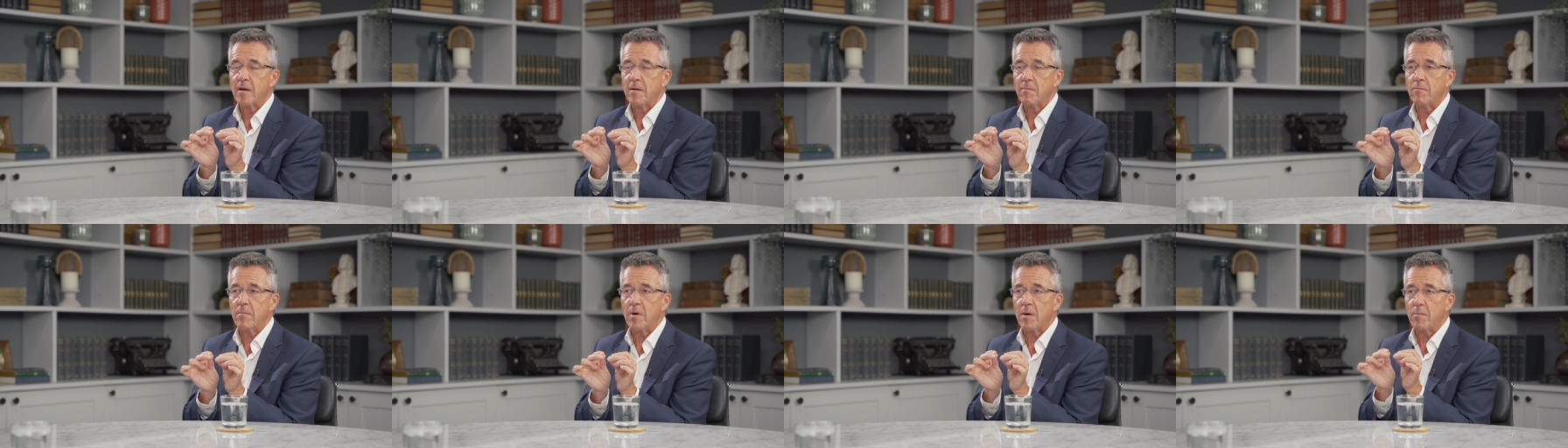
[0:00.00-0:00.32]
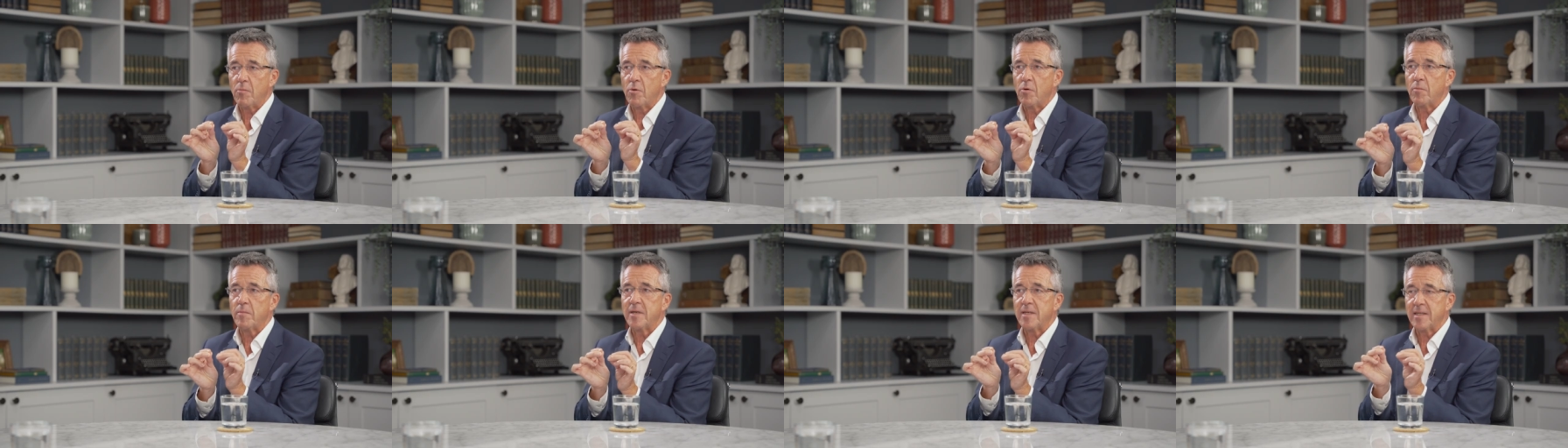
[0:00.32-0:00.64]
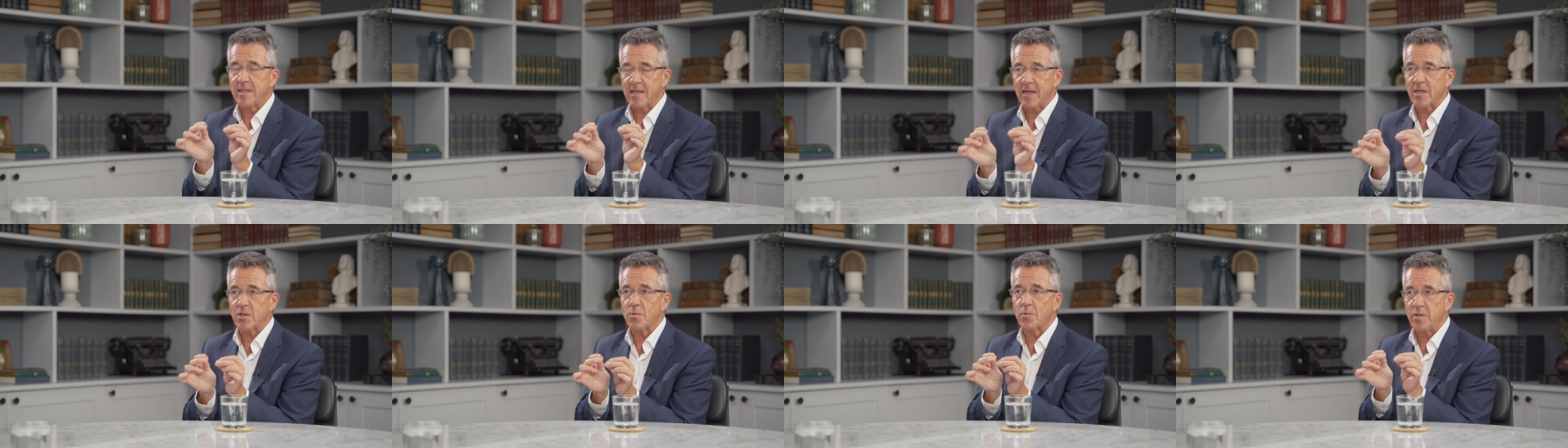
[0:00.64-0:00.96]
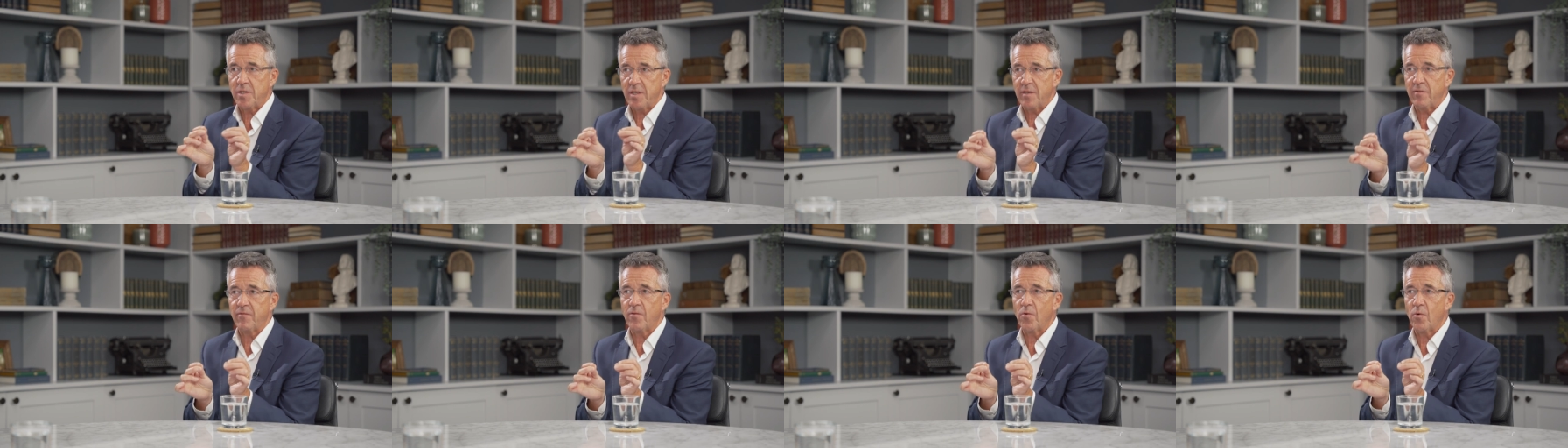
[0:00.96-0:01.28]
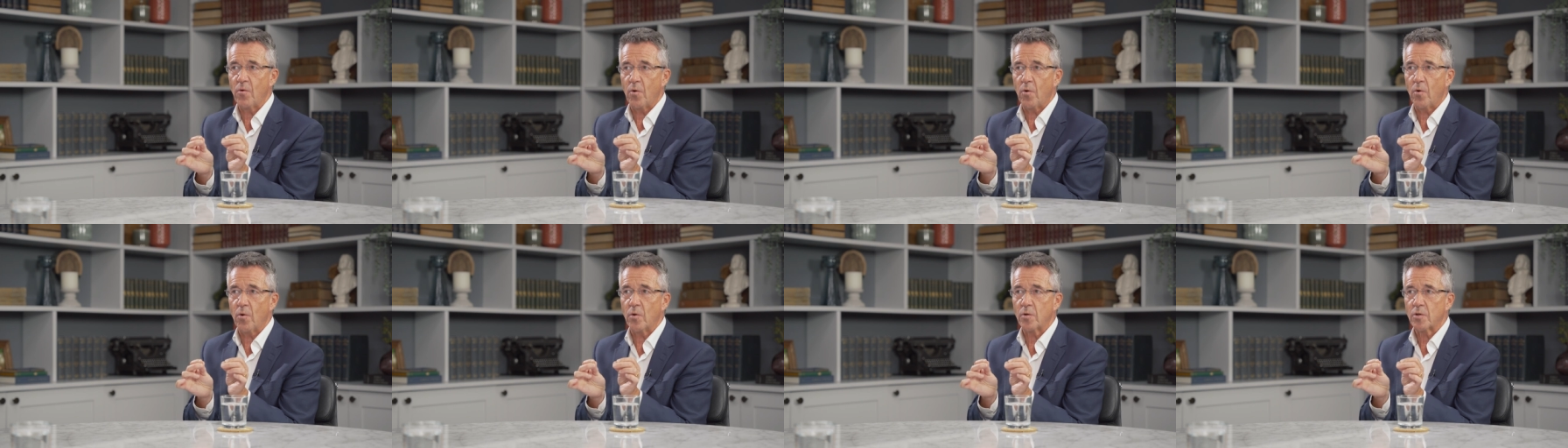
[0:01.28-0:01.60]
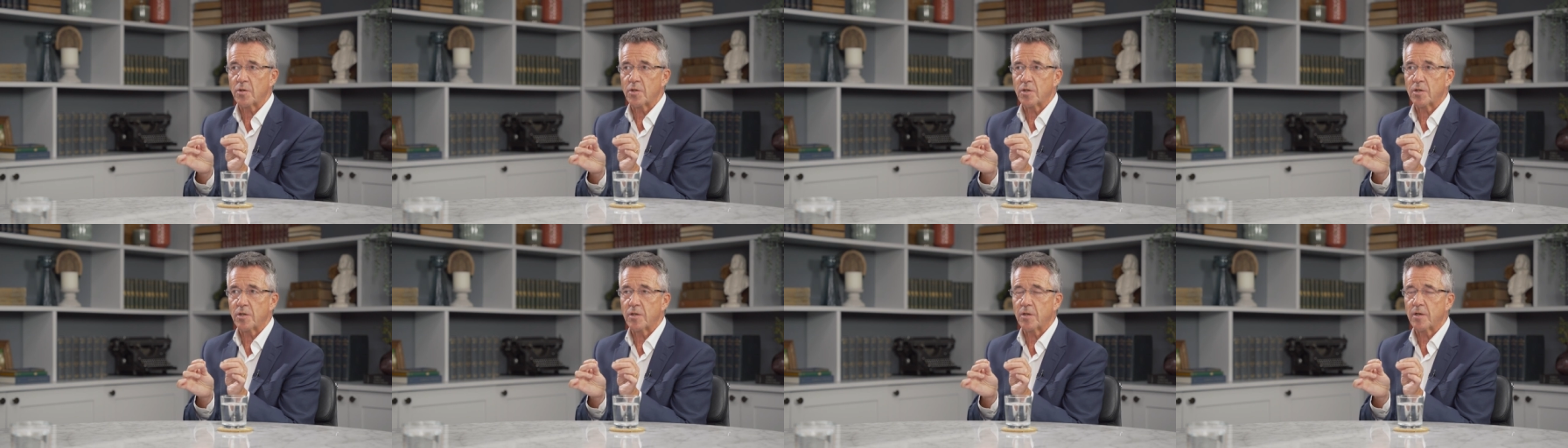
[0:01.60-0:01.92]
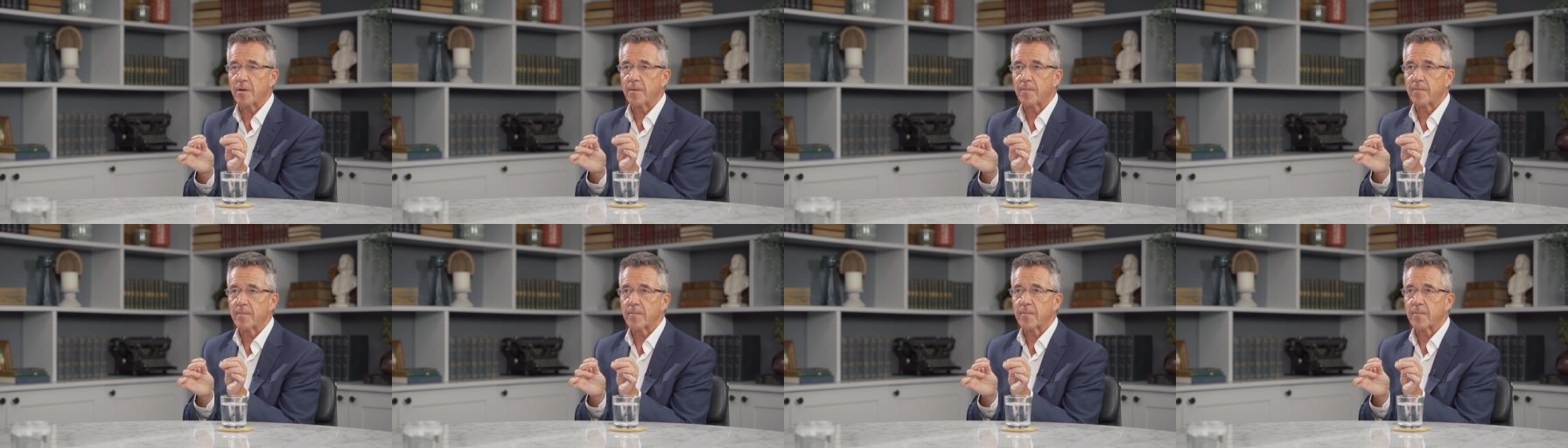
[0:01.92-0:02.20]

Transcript: my mum and dad were divorced.